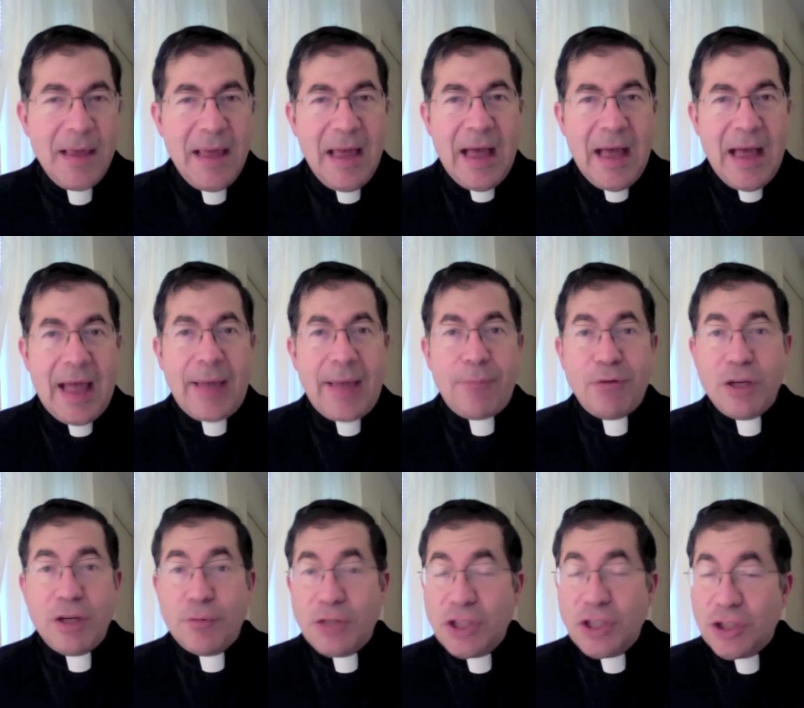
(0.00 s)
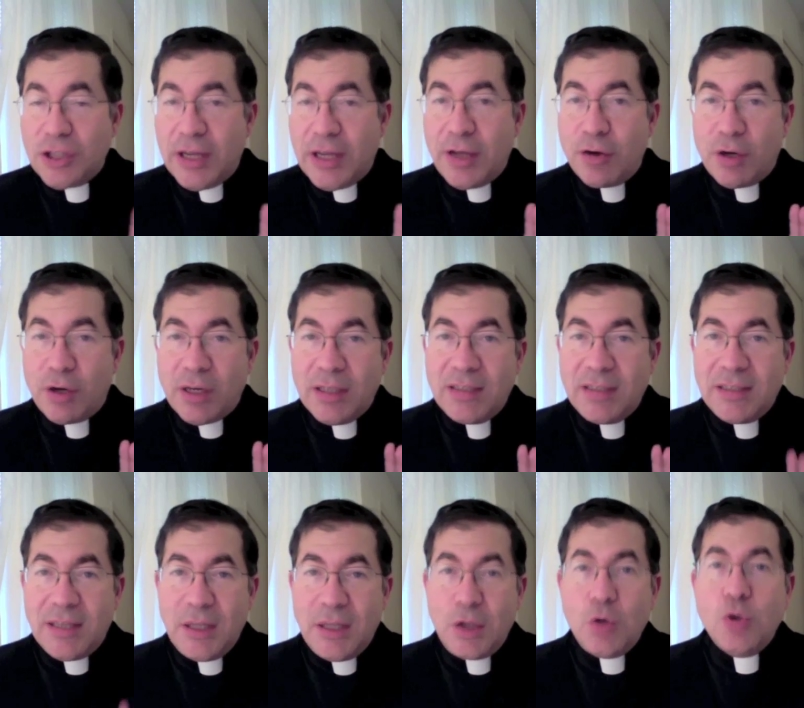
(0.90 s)
I appreciate your
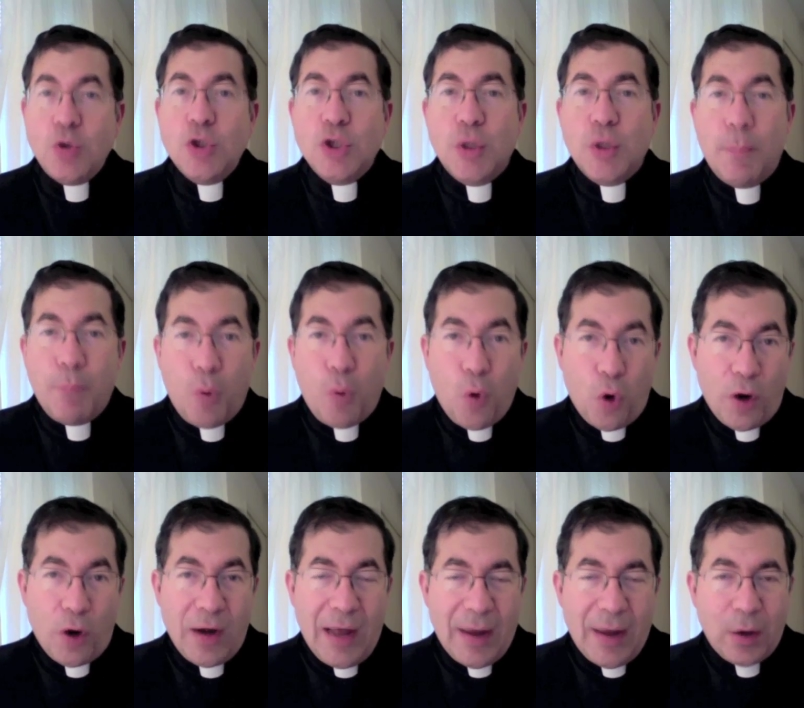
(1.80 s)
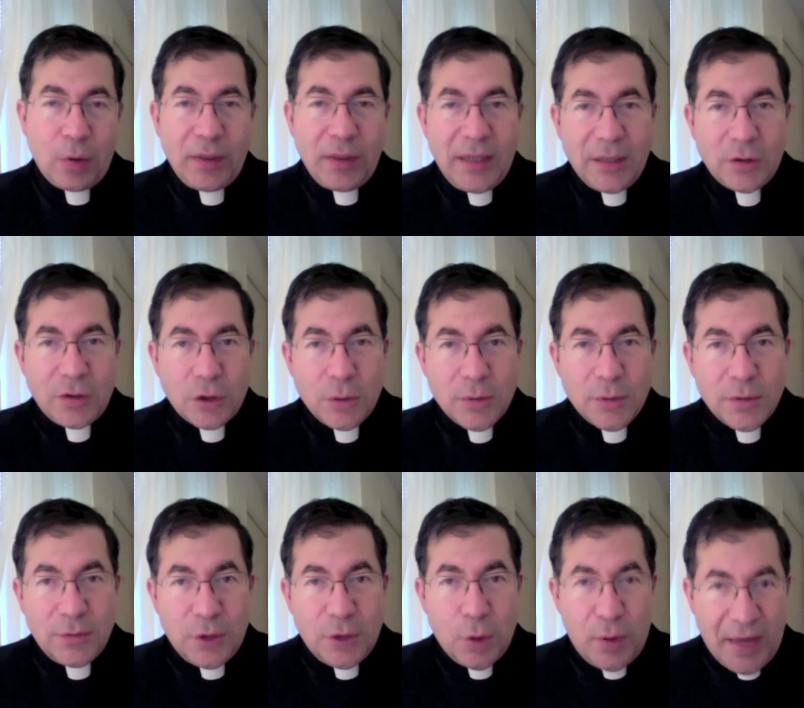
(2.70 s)
continued support, not only in terms
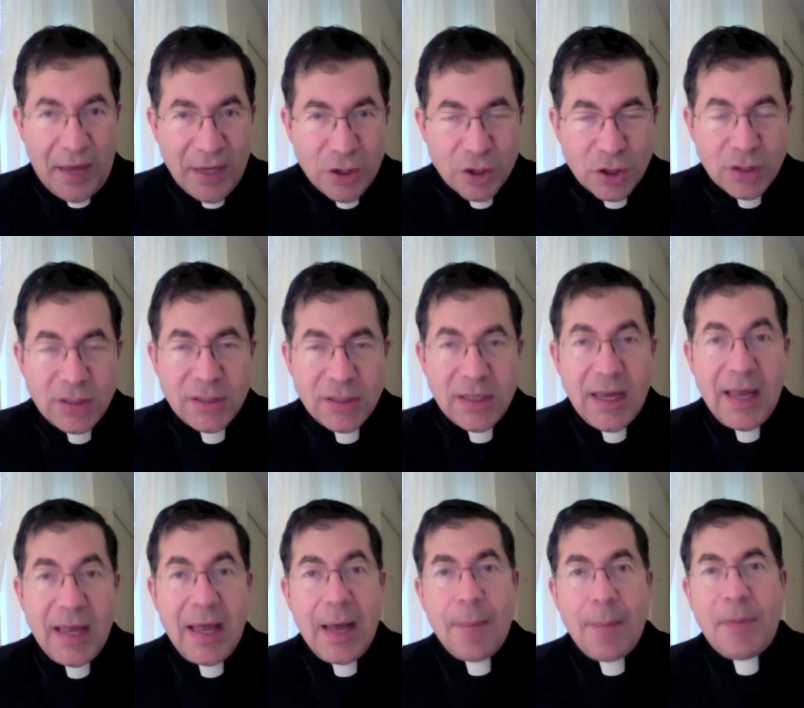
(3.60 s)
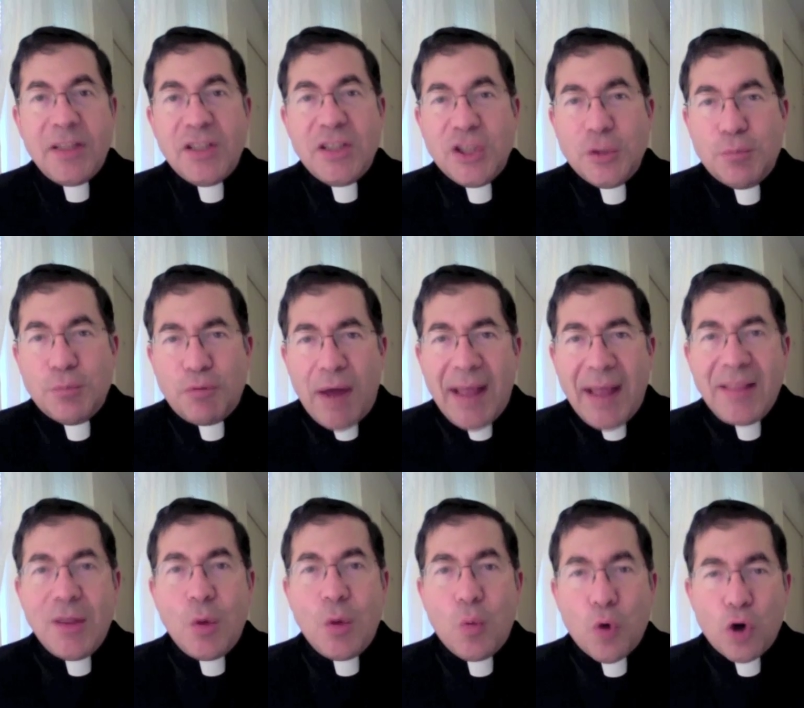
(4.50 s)
of donations, but
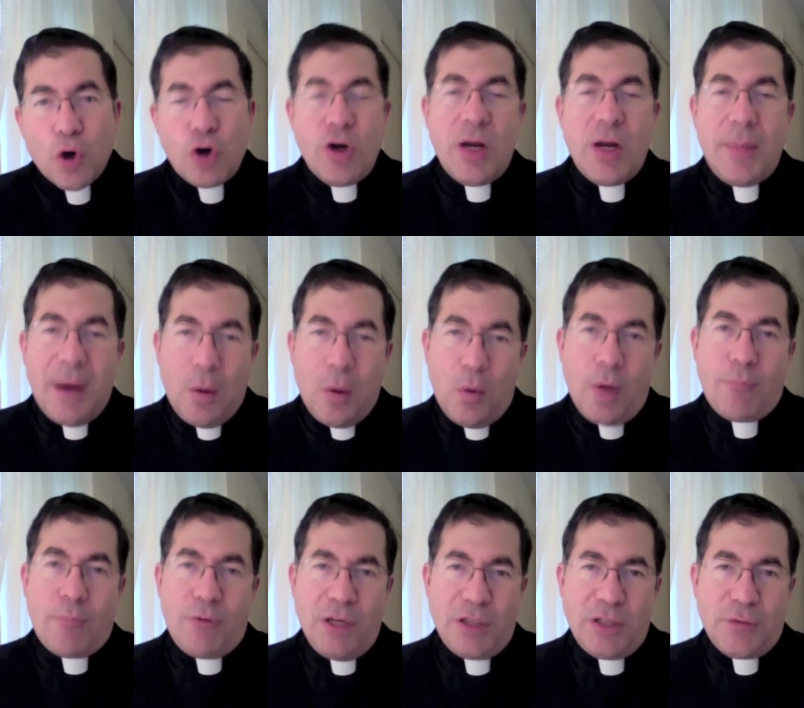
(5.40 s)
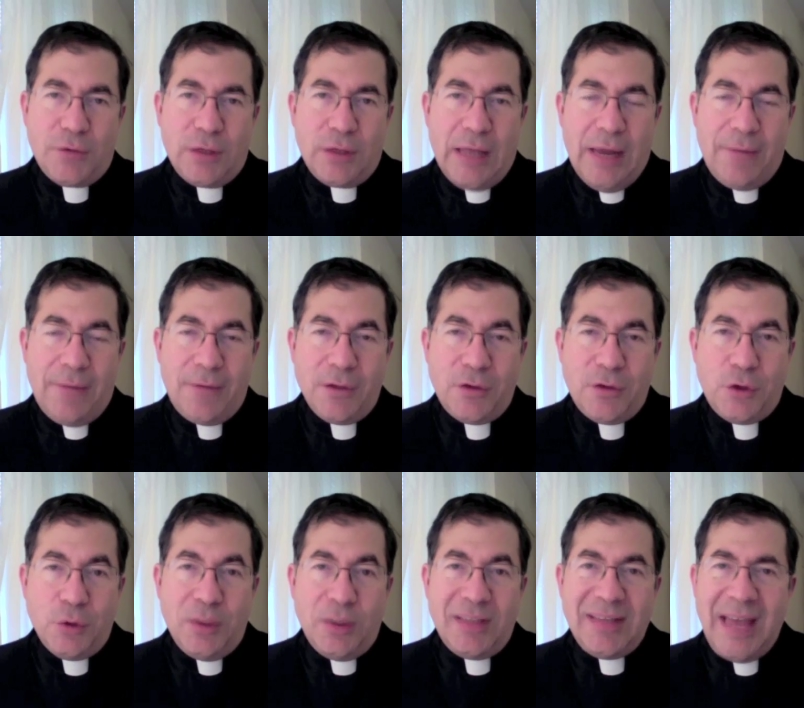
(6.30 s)
spread the word about what Priests for Life is
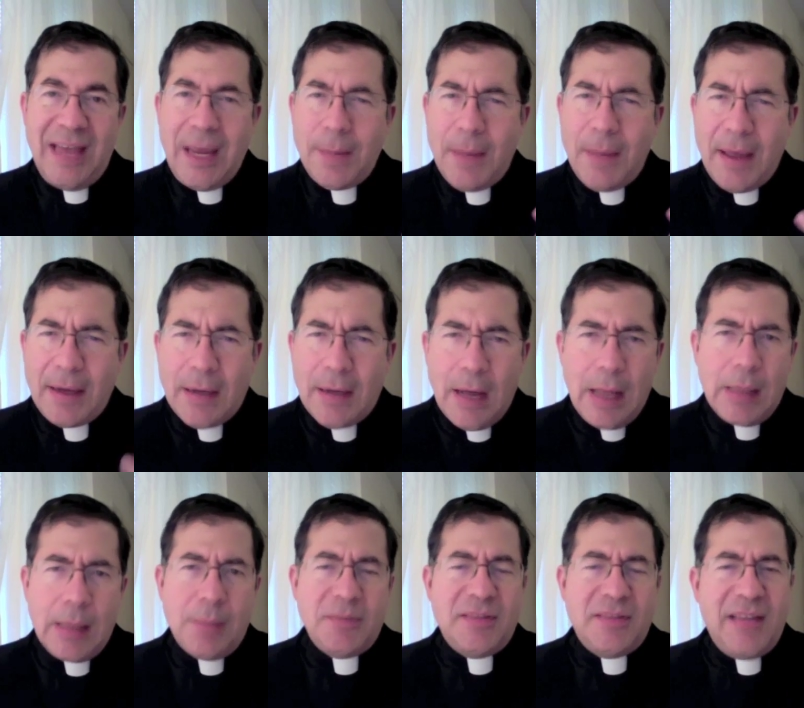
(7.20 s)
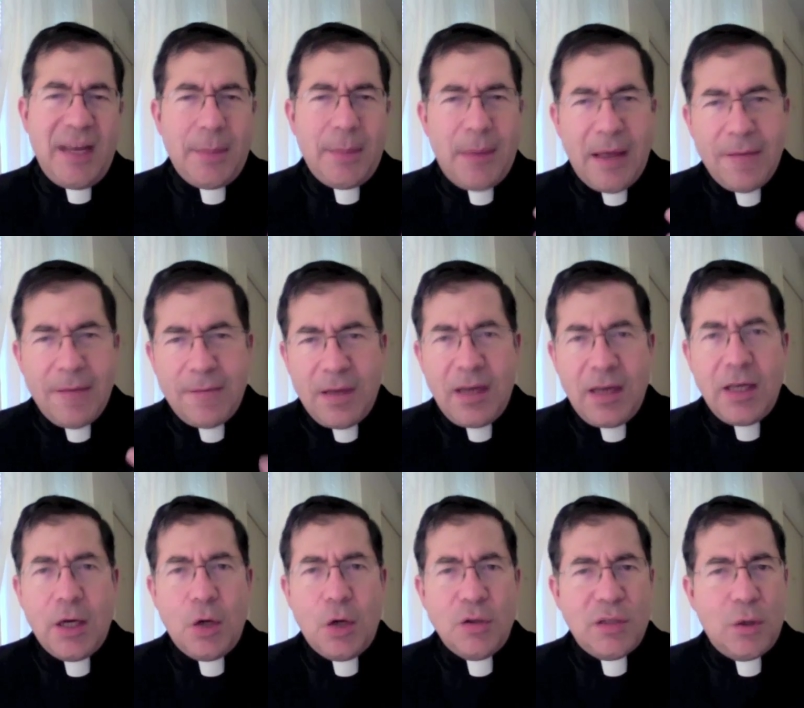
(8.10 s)
doing. Take my columns, take my
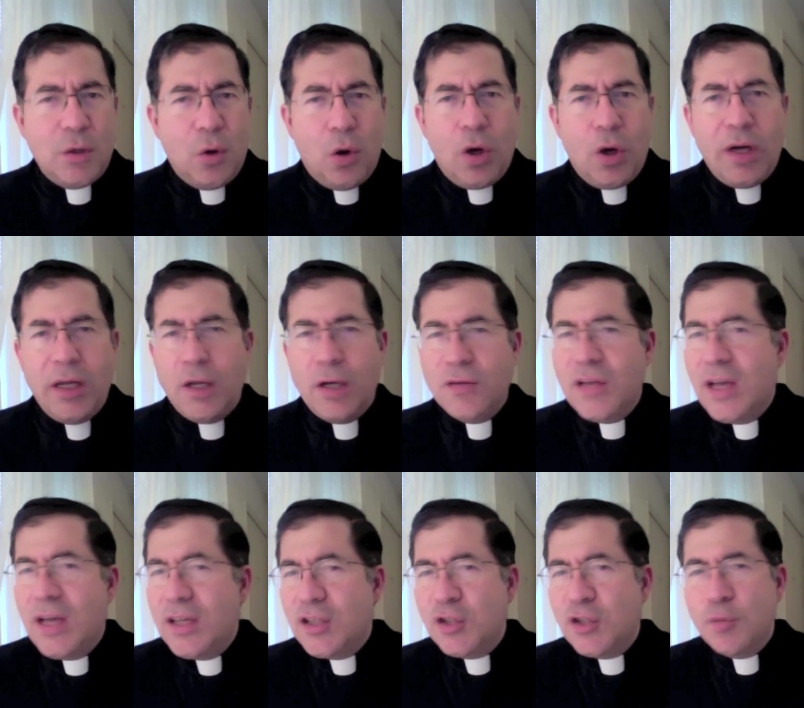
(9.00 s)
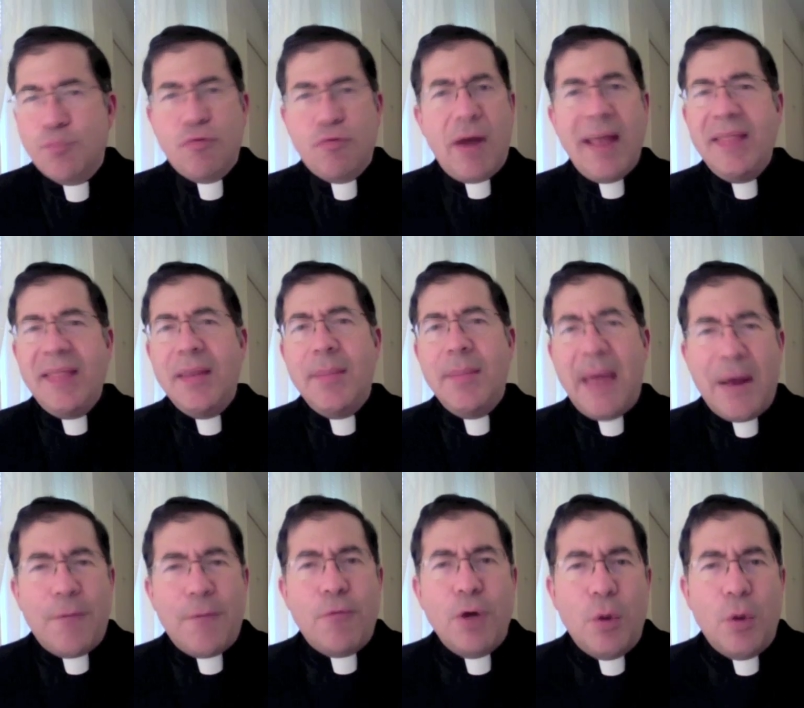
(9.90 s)
videos and audios, spread them
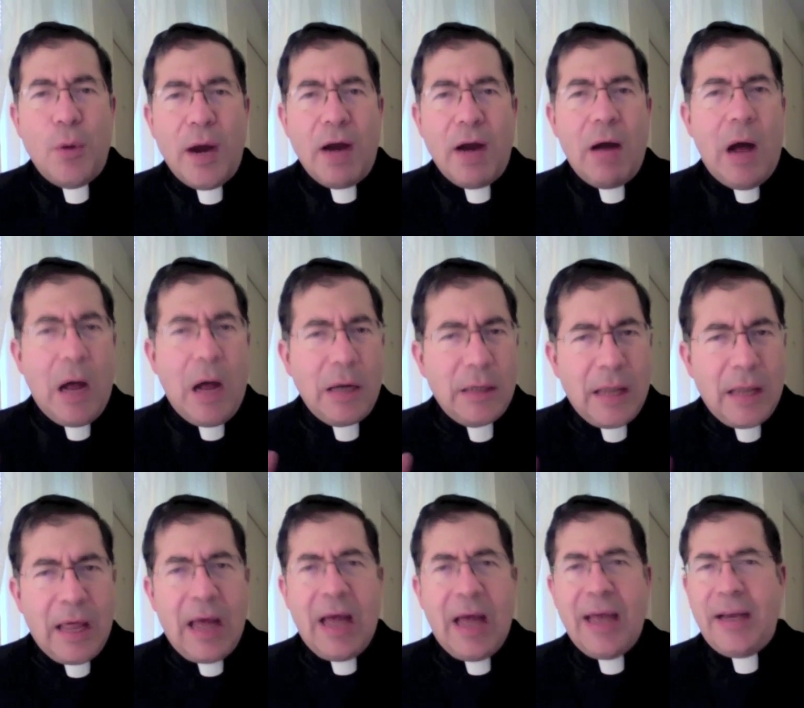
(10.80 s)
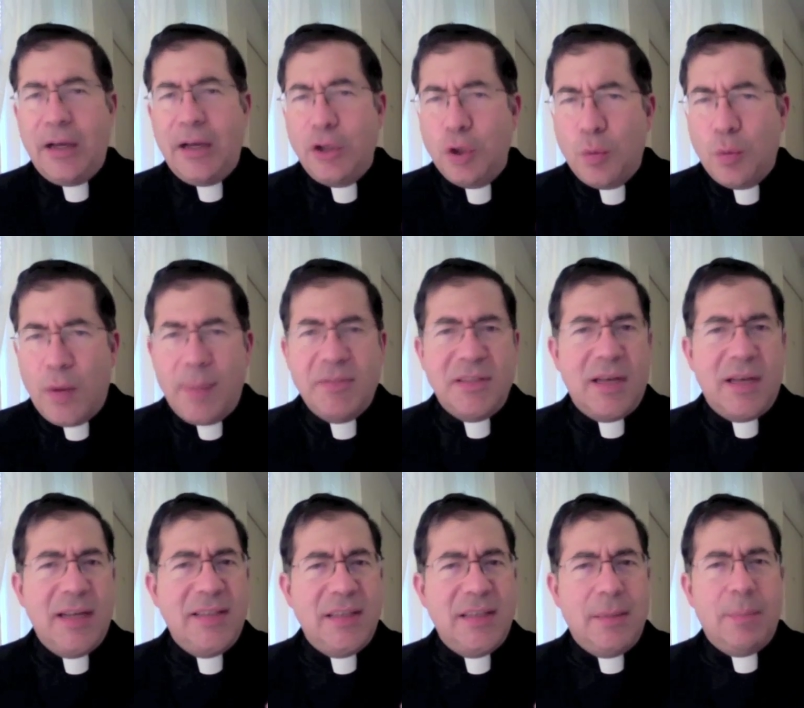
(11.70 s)
everywhere, online, on your
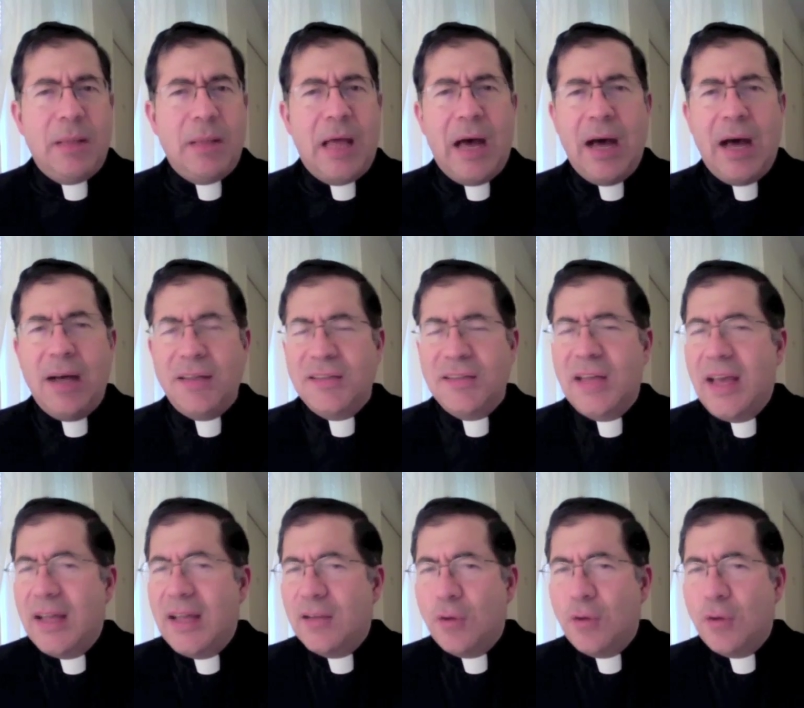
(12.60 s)
websites and blogs.